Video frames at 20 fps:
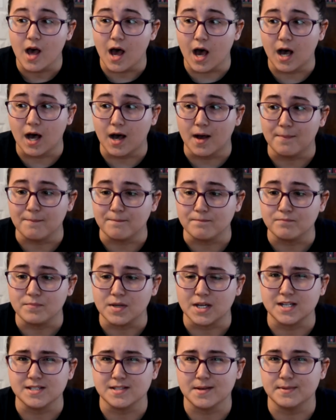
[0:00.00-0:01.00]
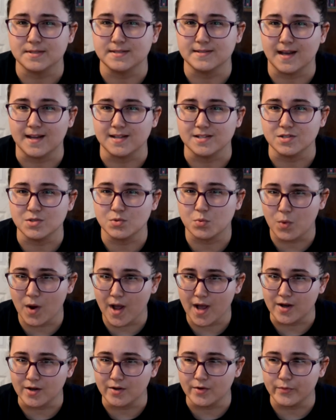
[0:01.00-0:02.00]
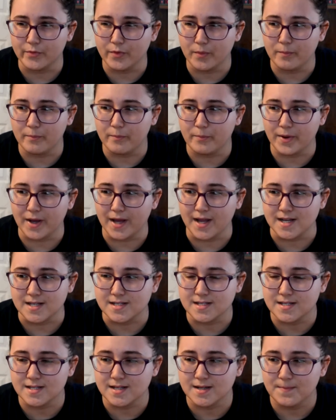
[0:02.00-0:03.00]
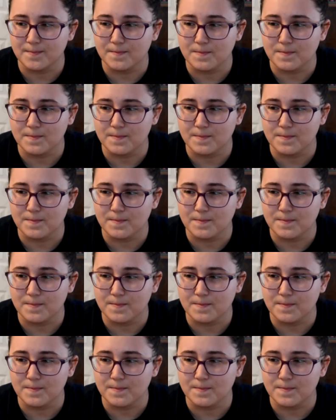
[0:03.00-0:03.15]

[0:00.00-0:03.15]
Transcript: um, because I'm a size 12, but